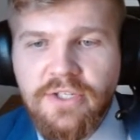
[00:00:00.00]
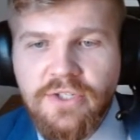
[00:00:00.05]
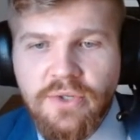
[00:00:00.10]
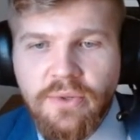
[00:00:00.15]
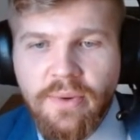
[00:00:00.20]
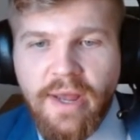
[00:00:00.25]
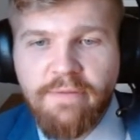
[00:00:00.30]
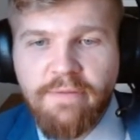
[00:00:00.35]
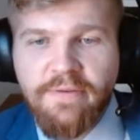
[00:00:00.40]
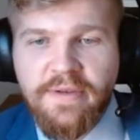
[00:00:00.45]

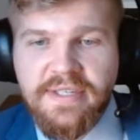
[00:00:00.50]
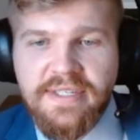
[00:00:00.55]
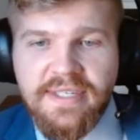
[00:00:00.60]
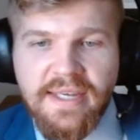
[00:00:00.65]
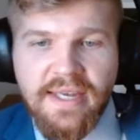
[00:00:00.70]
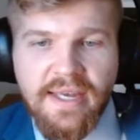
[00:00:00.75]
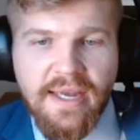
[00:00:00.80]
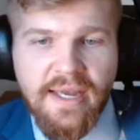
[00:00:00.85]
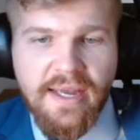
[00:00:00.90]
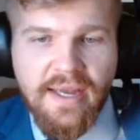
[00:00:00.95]
So if it's
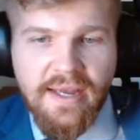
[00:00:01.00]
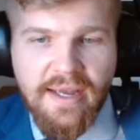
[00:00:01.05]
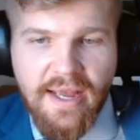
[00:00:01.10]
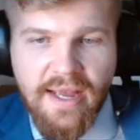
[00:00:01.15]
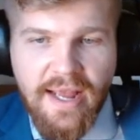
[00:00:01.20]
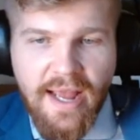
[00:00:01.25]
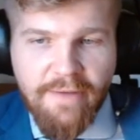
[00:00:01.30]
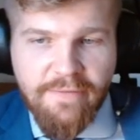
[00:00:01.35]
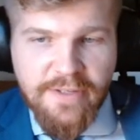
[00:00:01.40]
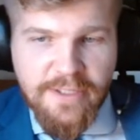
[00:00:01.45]

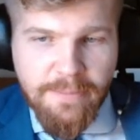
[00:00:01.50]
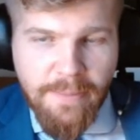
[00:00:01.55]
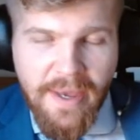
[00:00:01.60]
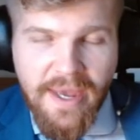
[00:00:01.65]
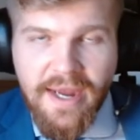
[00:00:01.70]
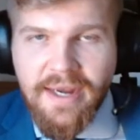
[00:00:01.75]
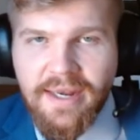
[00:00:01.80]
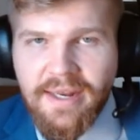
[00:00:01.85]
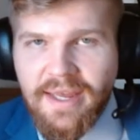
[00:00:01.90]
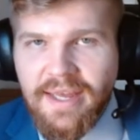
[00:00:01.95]
if it's
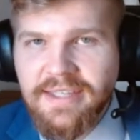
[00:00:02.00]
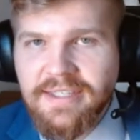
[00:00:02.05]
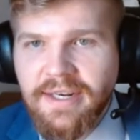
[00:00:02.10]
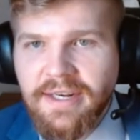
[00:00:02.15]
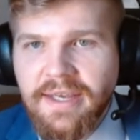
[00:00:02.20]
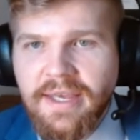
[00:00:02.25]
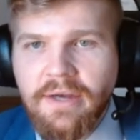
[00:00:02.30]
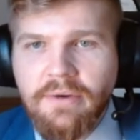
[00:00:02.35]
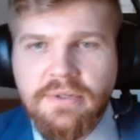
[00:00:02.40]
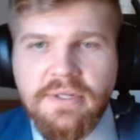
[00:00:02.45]
paid, it's
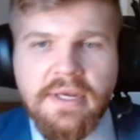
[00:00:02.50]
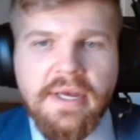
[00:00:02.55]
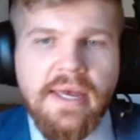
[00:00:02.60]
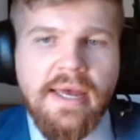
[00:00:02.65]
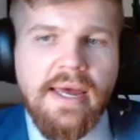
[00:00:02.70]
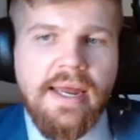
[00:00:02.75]
going to count.